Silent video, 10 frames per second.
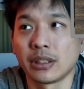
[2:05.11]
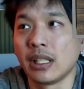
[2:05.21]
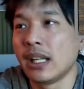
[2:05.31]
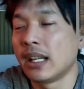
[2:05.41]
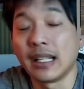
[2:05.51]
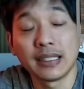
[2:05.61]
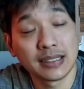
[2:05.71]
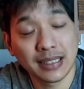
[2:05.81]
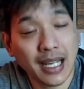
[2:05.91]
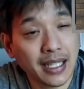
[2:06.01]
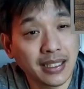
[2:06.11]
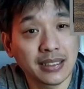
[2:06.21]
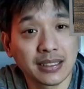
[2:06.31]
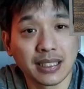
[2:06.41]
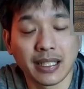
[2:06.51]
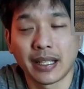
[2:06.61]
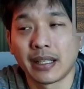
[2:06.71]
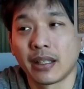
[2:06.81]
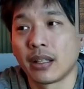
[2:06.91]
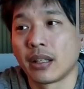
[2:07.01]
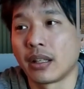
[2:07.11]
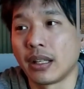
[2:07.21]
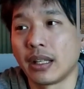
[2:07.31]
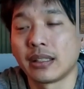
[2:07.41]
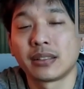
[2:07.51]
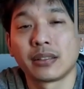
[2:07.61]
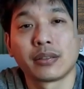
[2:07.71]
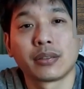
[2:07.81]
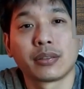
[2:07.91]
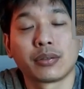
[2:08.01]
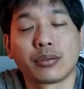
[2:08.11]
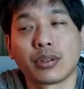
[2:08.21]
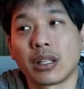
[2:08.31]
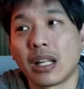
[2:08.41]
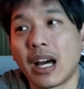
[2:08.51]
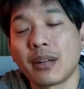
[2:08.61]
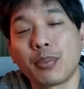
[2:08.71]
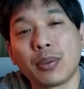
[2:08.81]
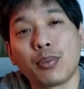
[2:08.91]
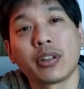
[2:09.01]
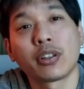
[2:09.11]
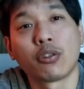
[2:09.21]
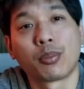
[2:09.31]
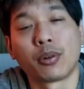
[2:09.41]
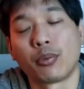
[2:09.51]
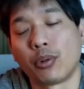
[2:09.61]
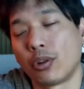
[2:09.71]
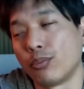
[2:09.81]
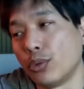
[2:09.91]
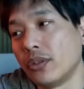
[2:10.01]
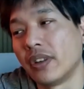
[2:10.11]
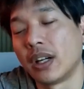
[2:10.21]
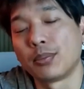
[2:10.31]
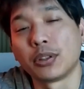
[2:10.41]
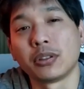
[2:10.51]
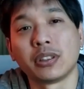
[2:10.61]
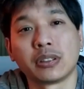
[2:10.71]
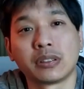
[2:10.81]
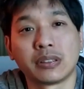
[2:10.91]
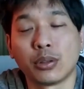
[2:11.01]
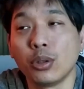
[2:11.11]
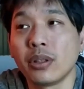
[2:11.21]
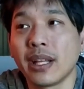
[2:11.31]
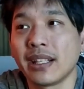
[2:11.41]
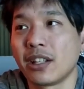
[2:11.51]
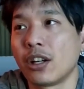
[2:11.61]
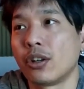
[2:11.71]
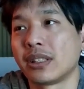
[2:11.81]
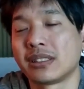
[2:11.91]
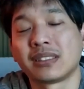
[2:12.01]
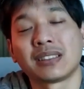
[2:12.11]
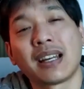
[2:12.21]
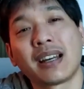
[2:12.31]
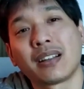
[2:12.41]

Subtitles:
It's sad to say, it's a lot of people in the corporate world move up due to who they know is not